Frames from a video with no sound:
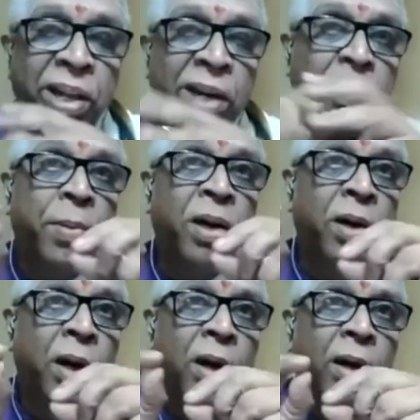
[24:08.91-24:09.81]
We remember
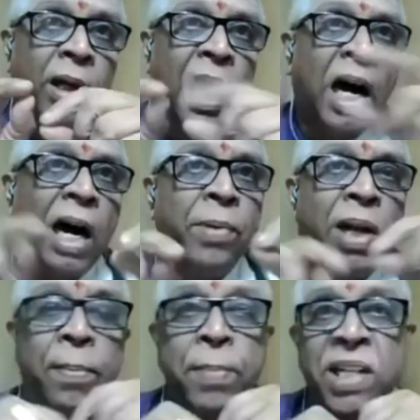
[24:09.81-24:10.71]
the harm
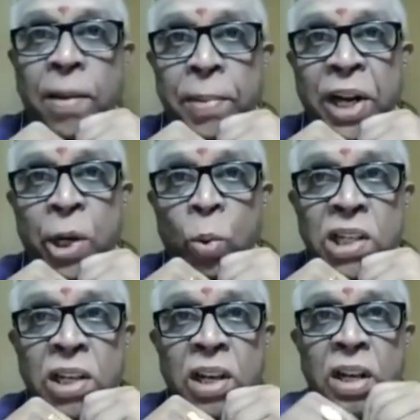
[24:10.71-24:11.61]
done by somebody to us.